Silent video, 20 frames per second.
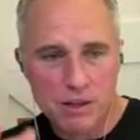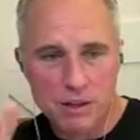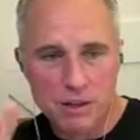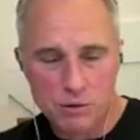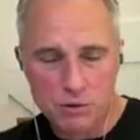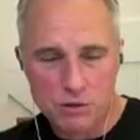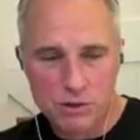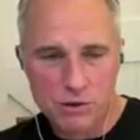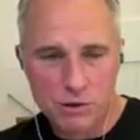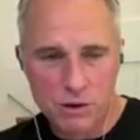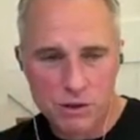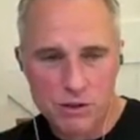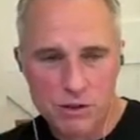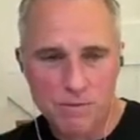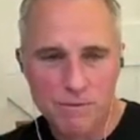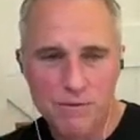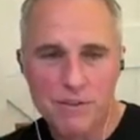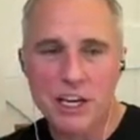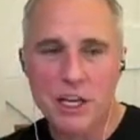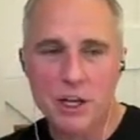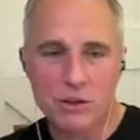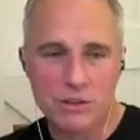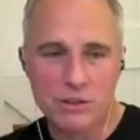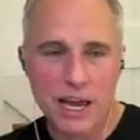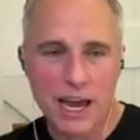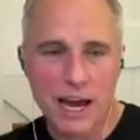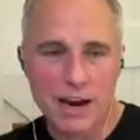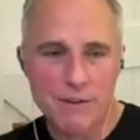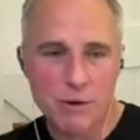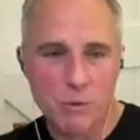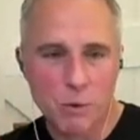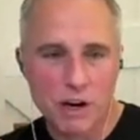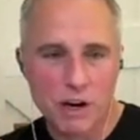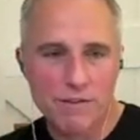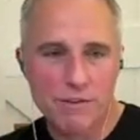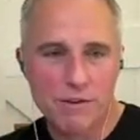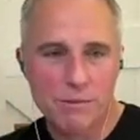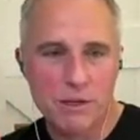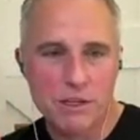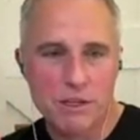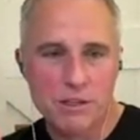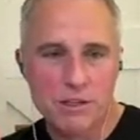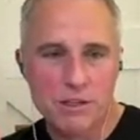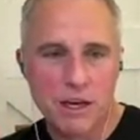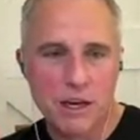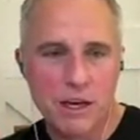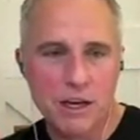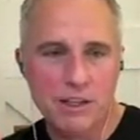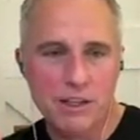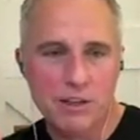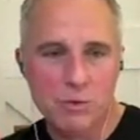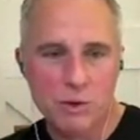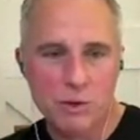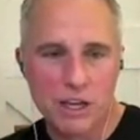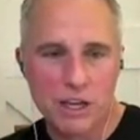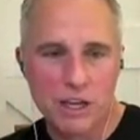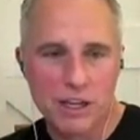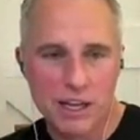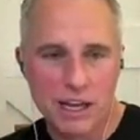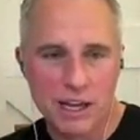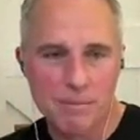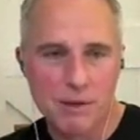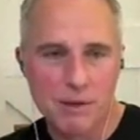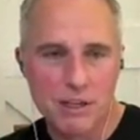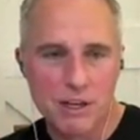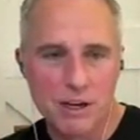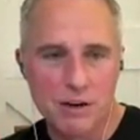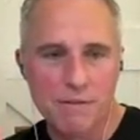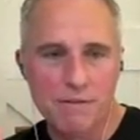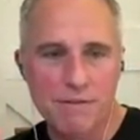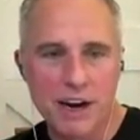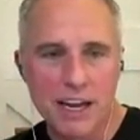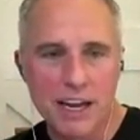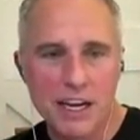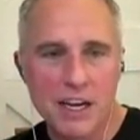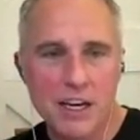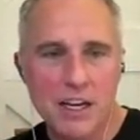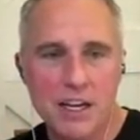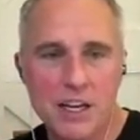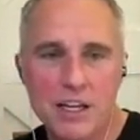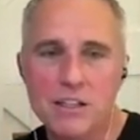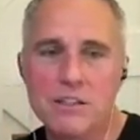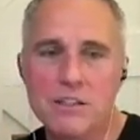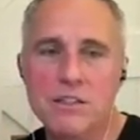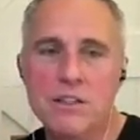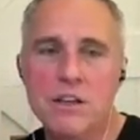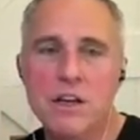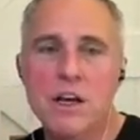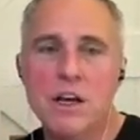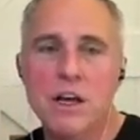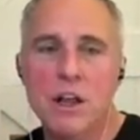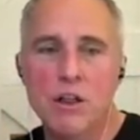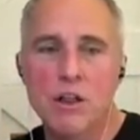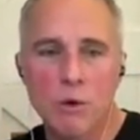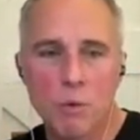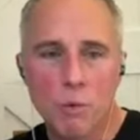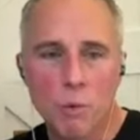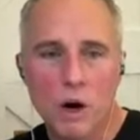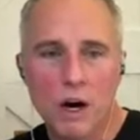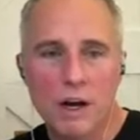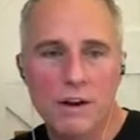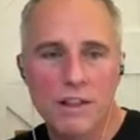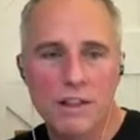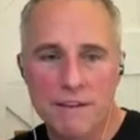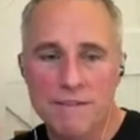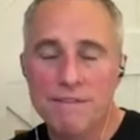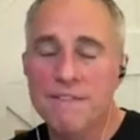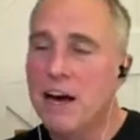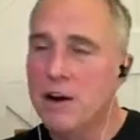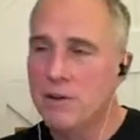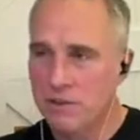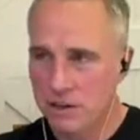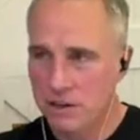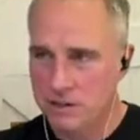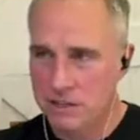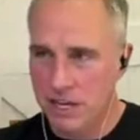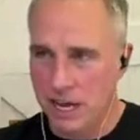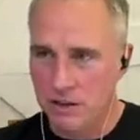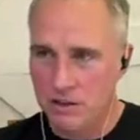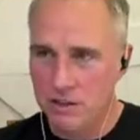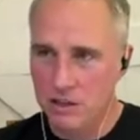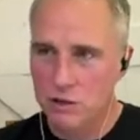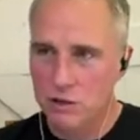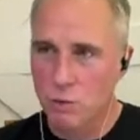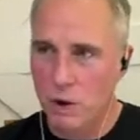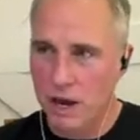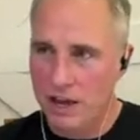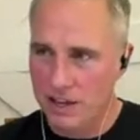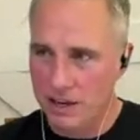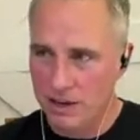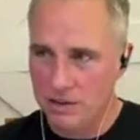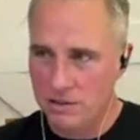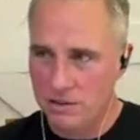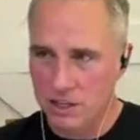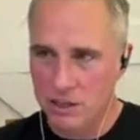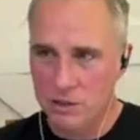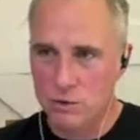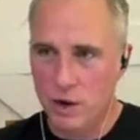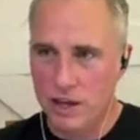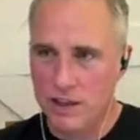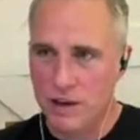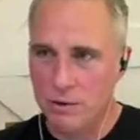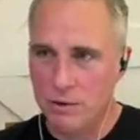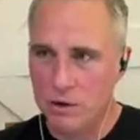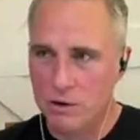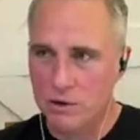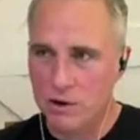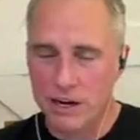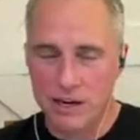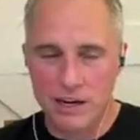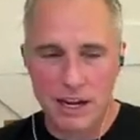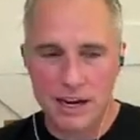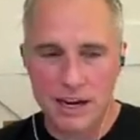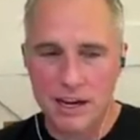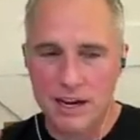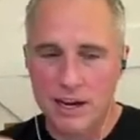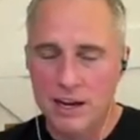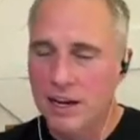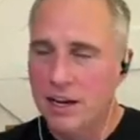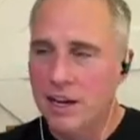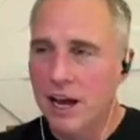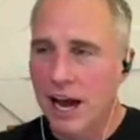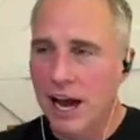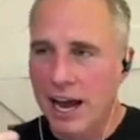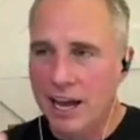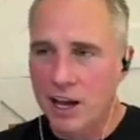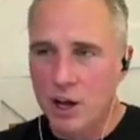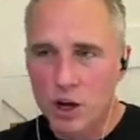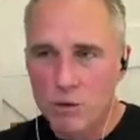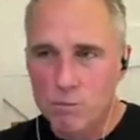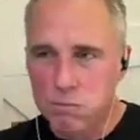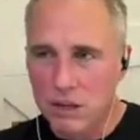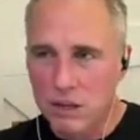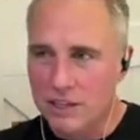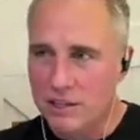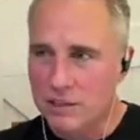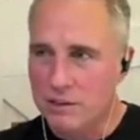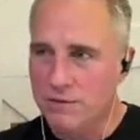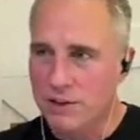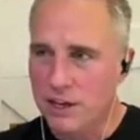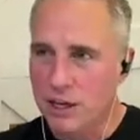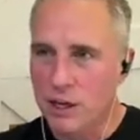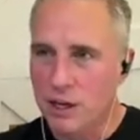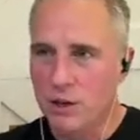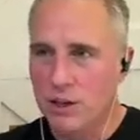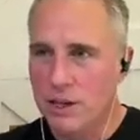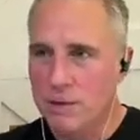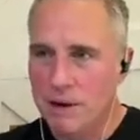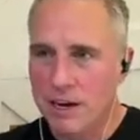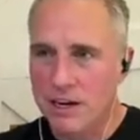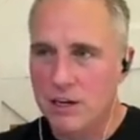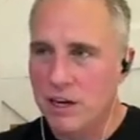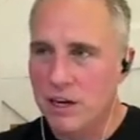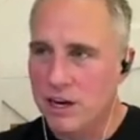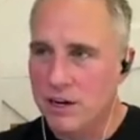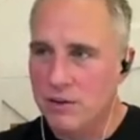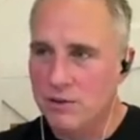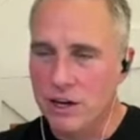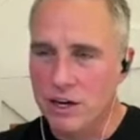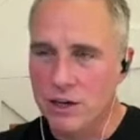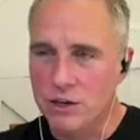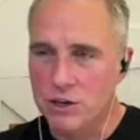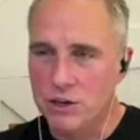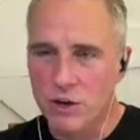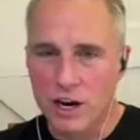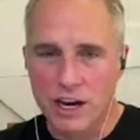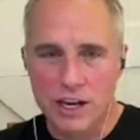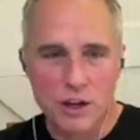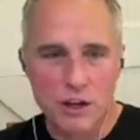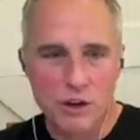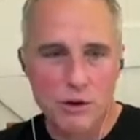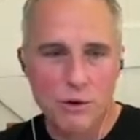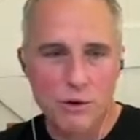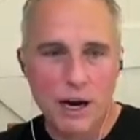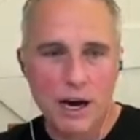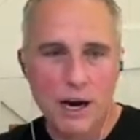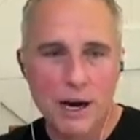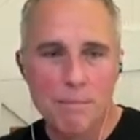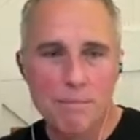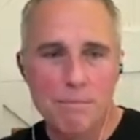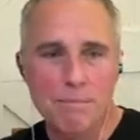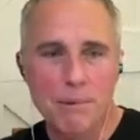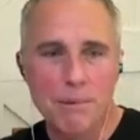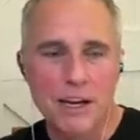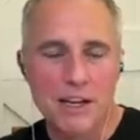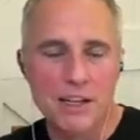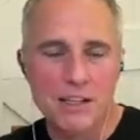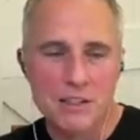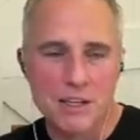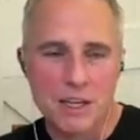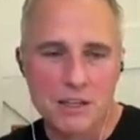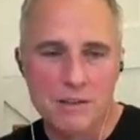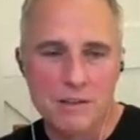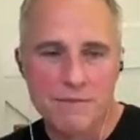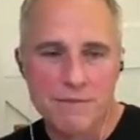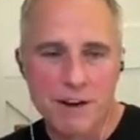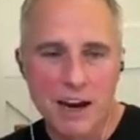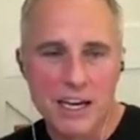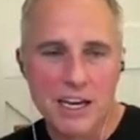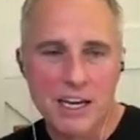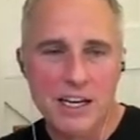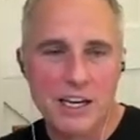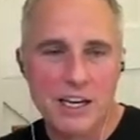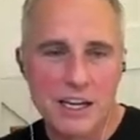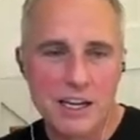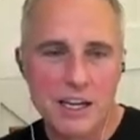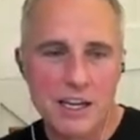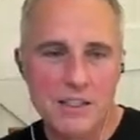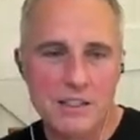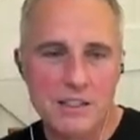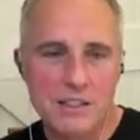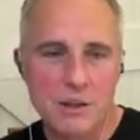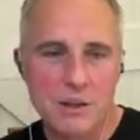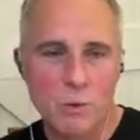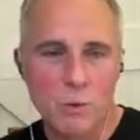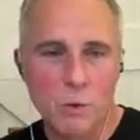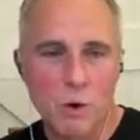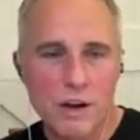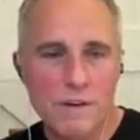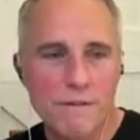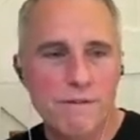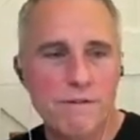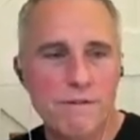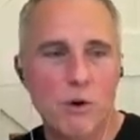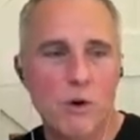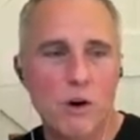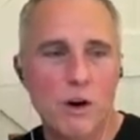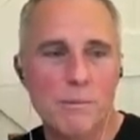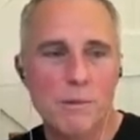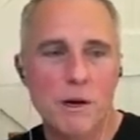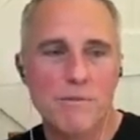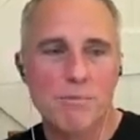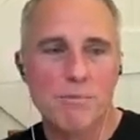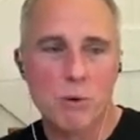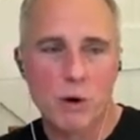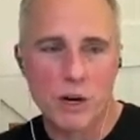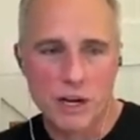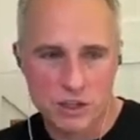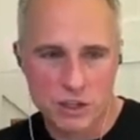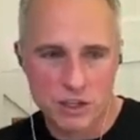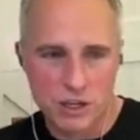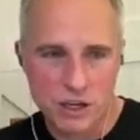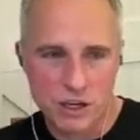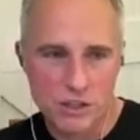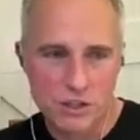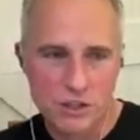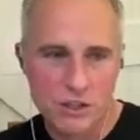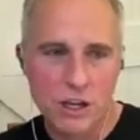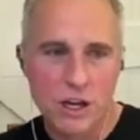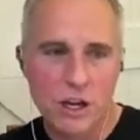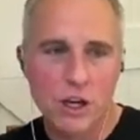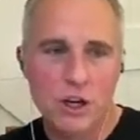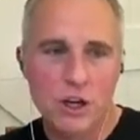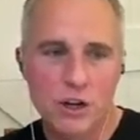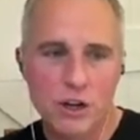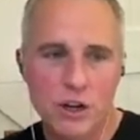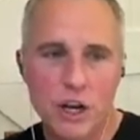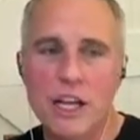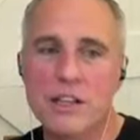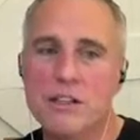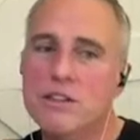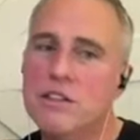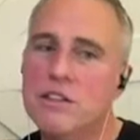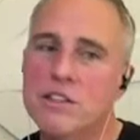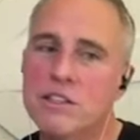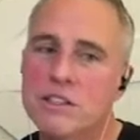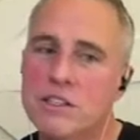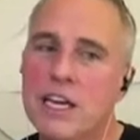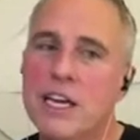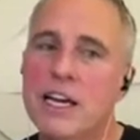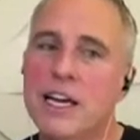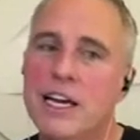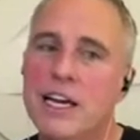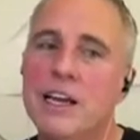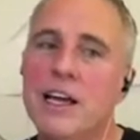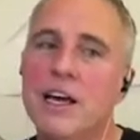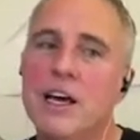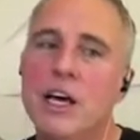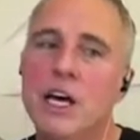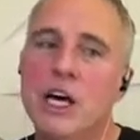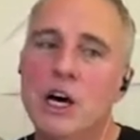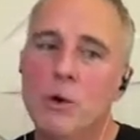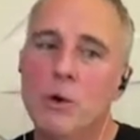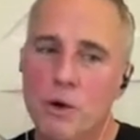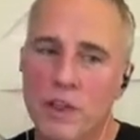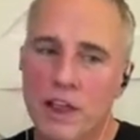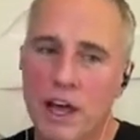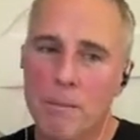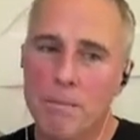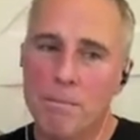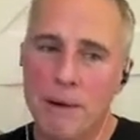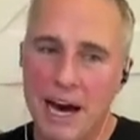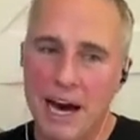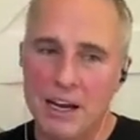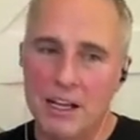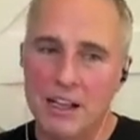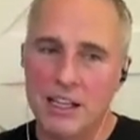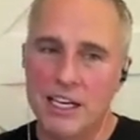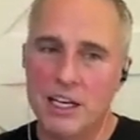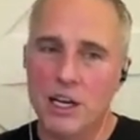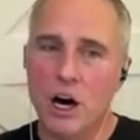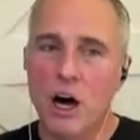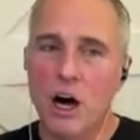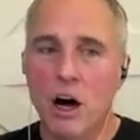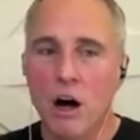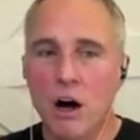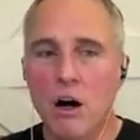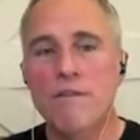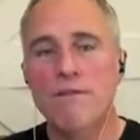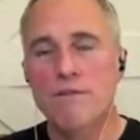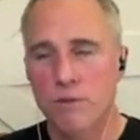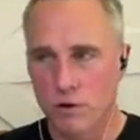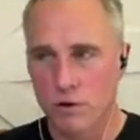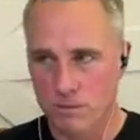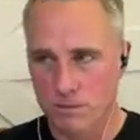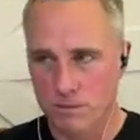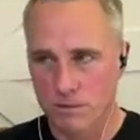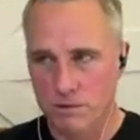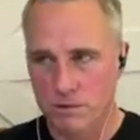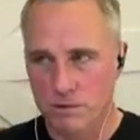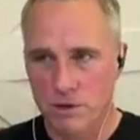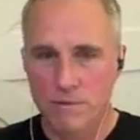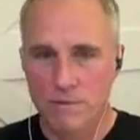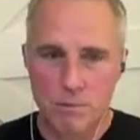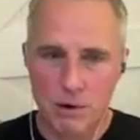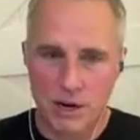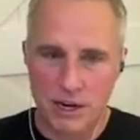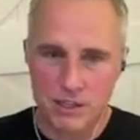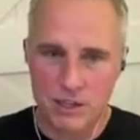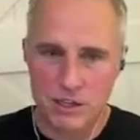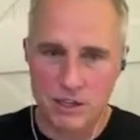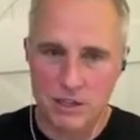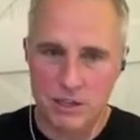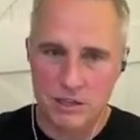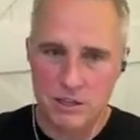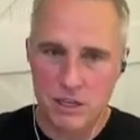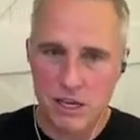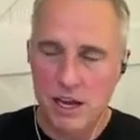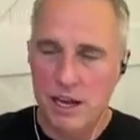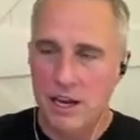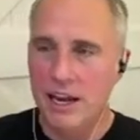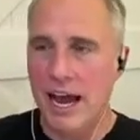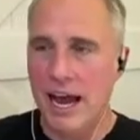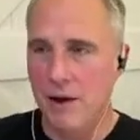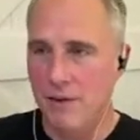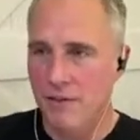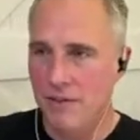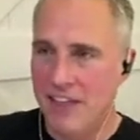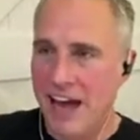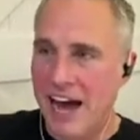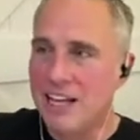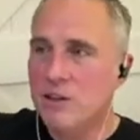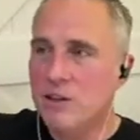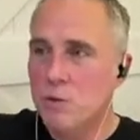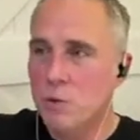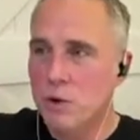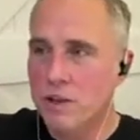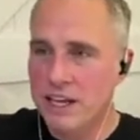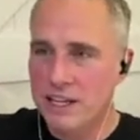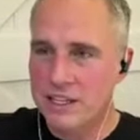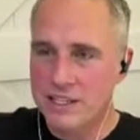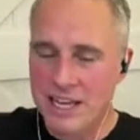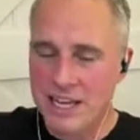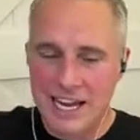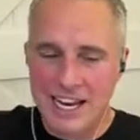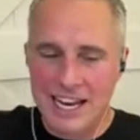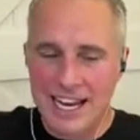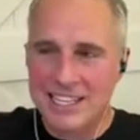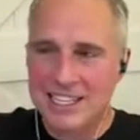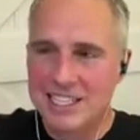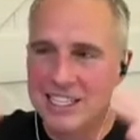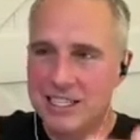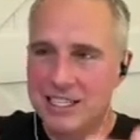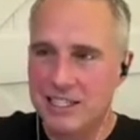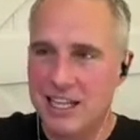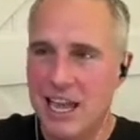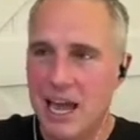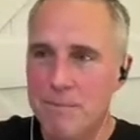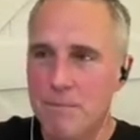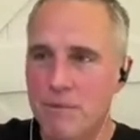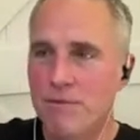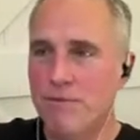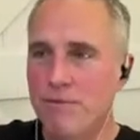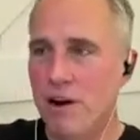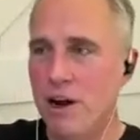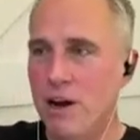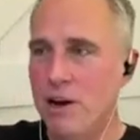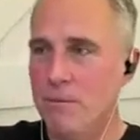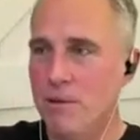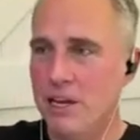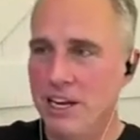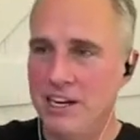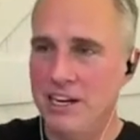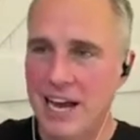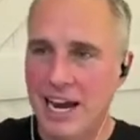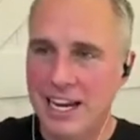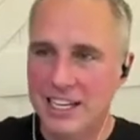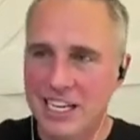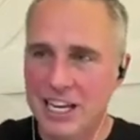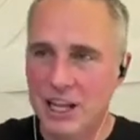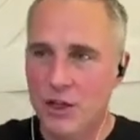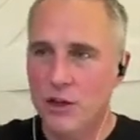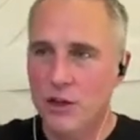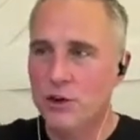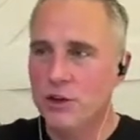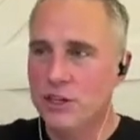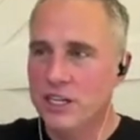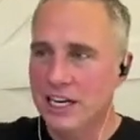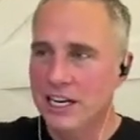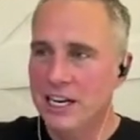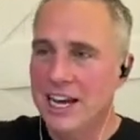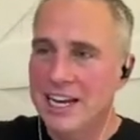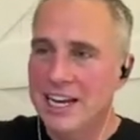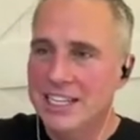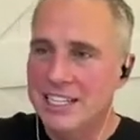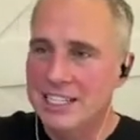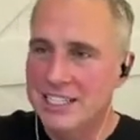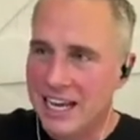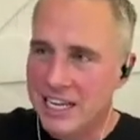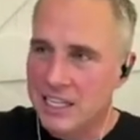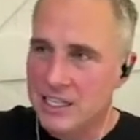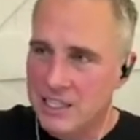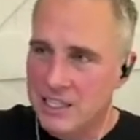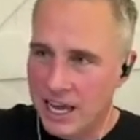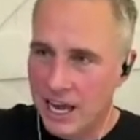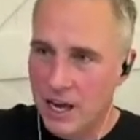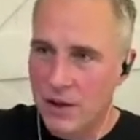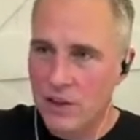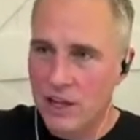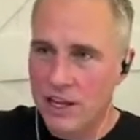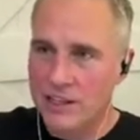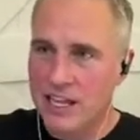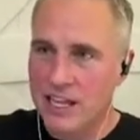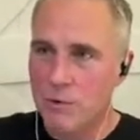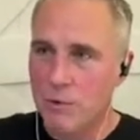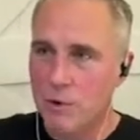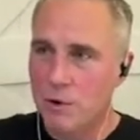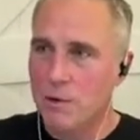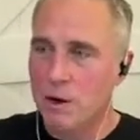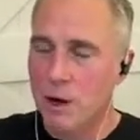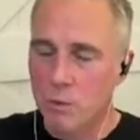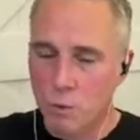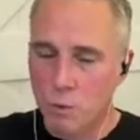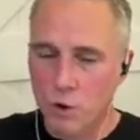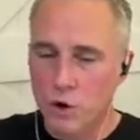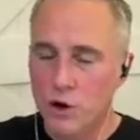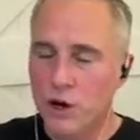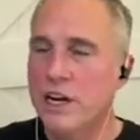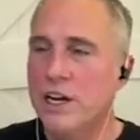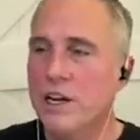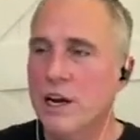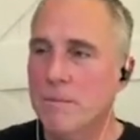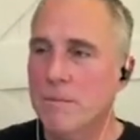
there's uh, some videos they have, and one of them is uh, this is what they claim that they're fighting against the one they found this out. This is why they this is why they were created. And I could play this video. They might try to strike you, uh, but it says fighting against the one form of prejudice could not succeed without battling all forms of prejudice. Now, that's what they said it stemmed from in 1913. Does that sound like they were worried